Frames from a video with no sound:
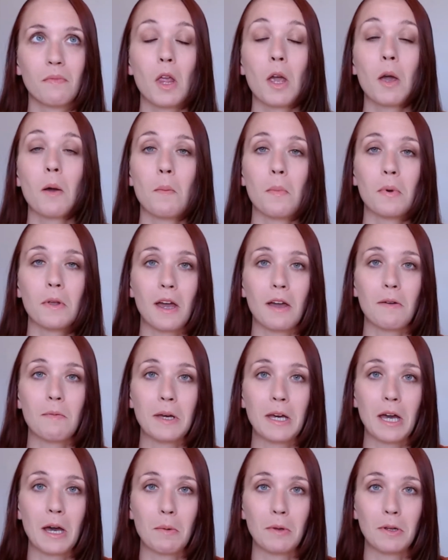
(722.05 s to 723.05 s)
But I've
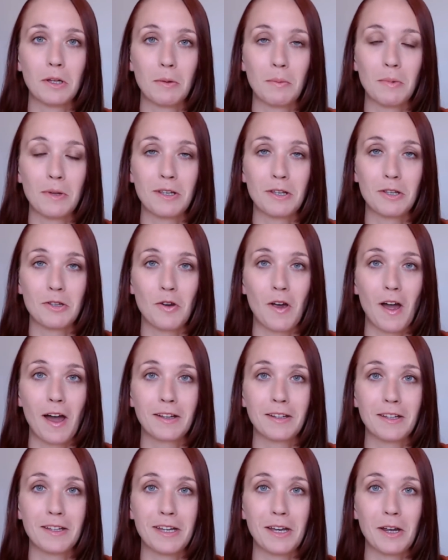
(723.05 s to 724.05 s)
become a little bit
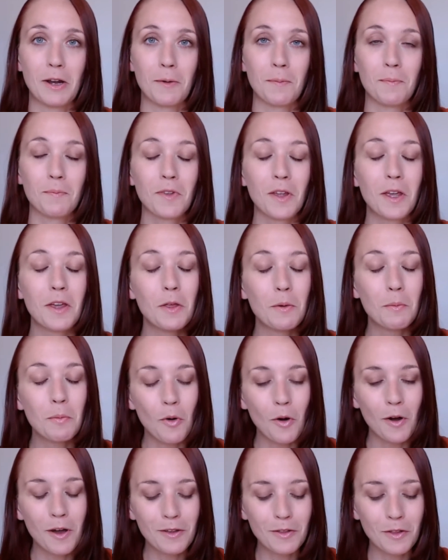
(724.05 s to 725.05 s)
distracted here. The
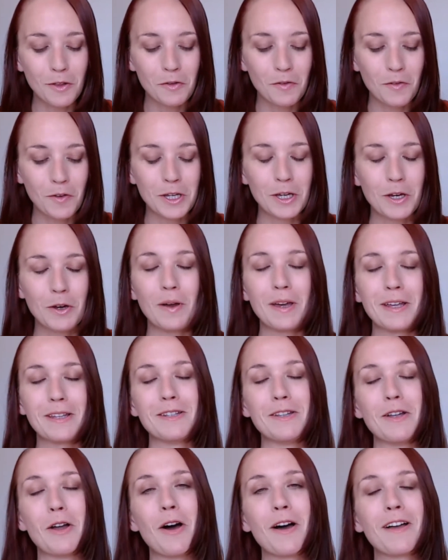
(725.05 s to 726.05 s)
point of this video is
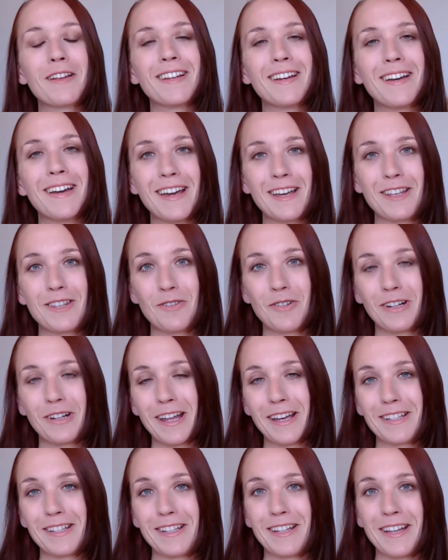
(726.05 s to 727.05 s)
not a history
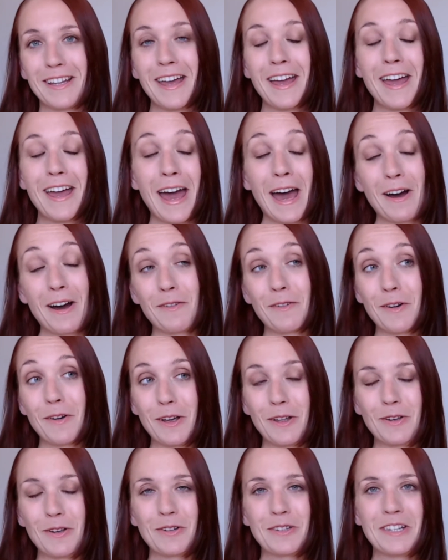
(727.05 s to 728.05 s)
lesson, however
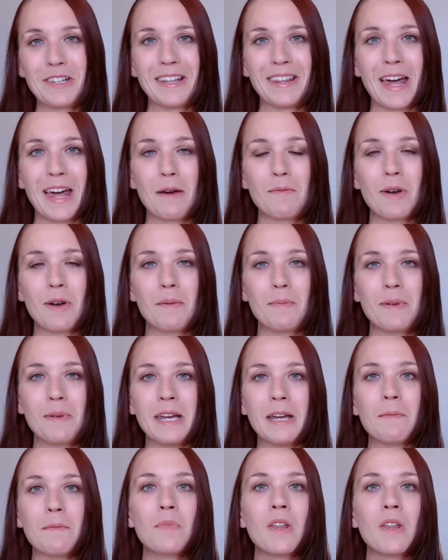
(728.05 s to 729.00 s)
interesting that might be.